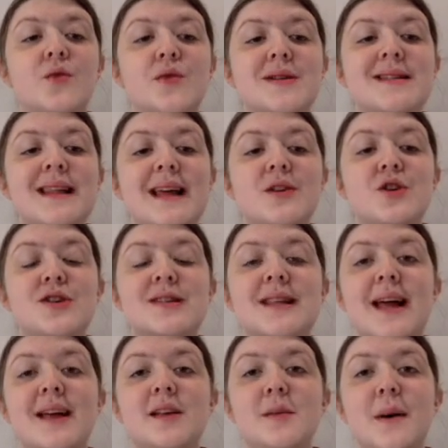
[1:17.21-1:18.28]
legislate
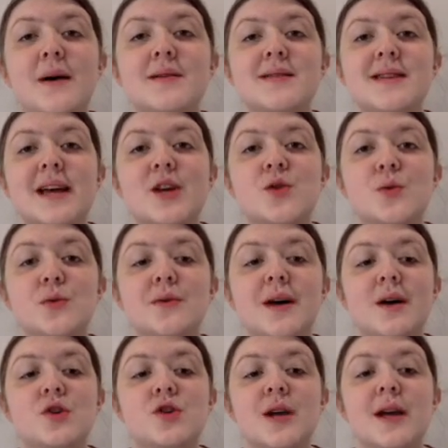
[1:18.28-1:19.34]
about sexual
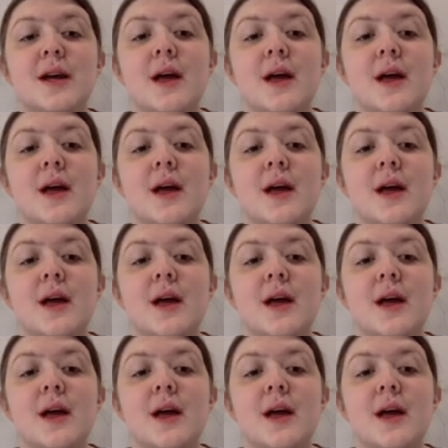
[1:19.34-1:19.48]
touching